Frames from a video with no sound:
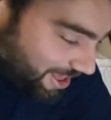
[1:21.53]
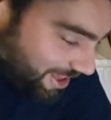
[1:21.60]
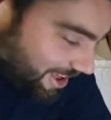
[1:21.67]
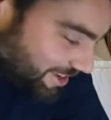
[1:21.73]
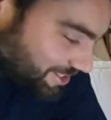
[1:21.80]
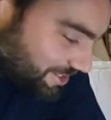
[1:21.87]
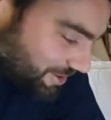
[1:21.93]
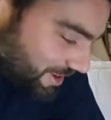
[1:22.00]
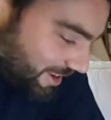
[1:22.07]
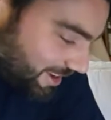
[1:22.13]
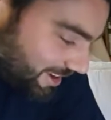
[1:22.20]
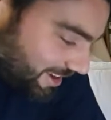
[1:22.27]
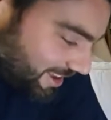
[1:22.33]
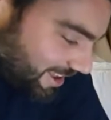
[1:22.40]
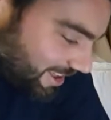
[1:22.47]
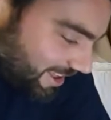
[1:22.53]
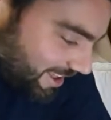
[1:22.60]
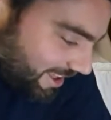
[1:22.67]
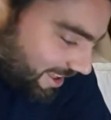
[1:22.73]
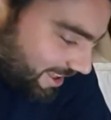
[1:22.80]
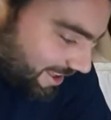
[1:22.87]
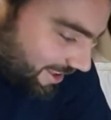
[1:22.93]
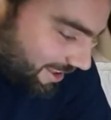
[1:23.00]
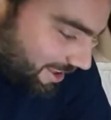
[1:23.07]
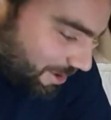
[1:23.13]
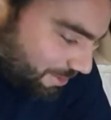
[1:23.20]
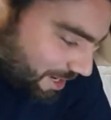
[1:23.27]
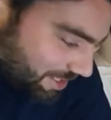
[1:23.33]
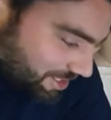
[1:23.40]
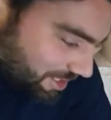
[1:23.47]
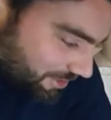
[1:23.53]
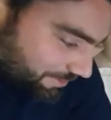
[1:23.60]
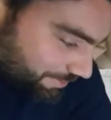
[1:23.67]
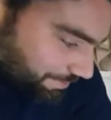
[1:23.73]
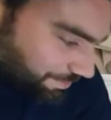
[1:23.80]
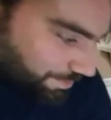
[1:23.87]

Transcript: as you can imagine.